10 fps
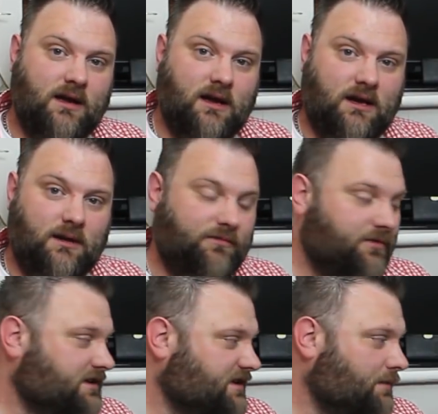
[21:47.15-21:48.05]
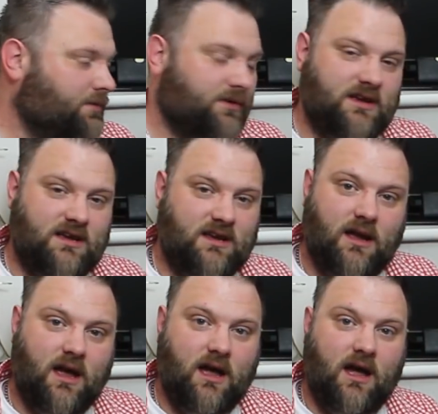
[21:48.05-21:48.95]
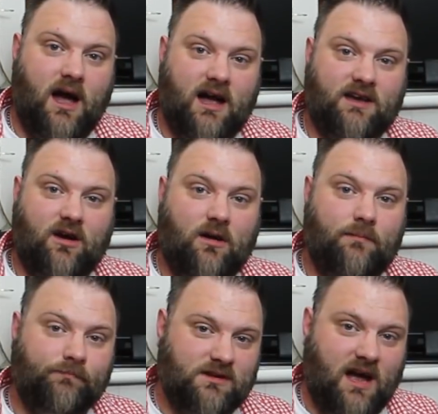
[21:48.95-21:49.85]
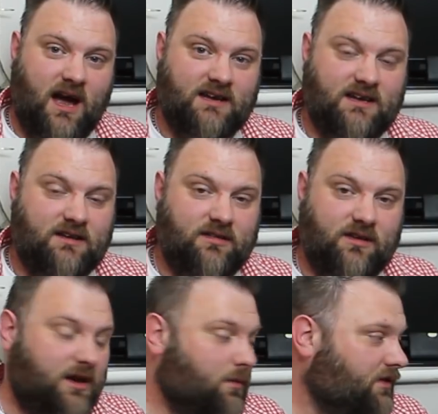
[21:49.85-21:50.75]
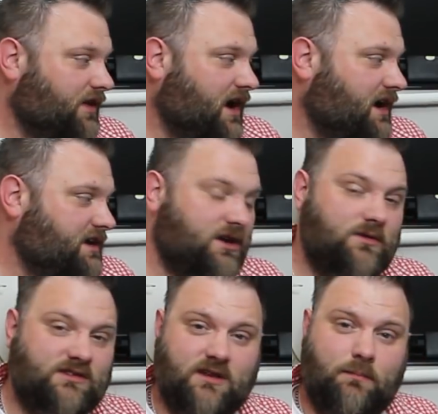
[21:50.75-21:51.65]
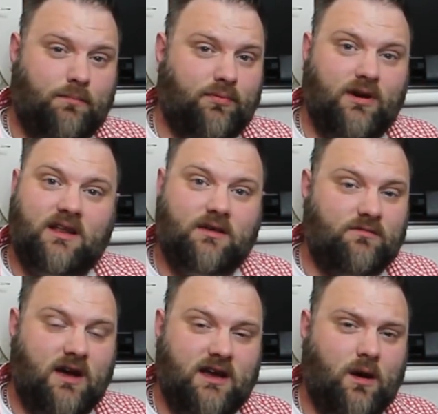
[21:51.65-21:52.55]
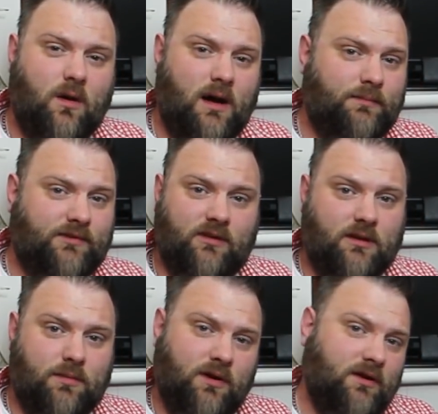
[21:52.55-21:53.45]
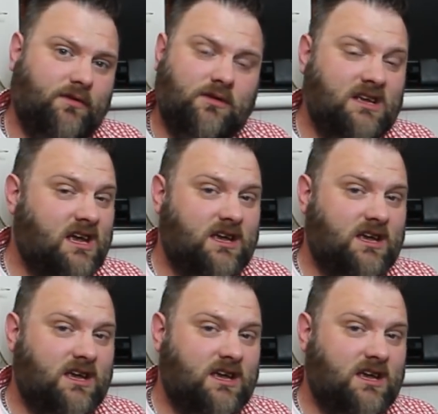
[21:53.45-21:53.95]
For example, the ICOM ID31 that I use is a brilliant radio, absolutely beautiful.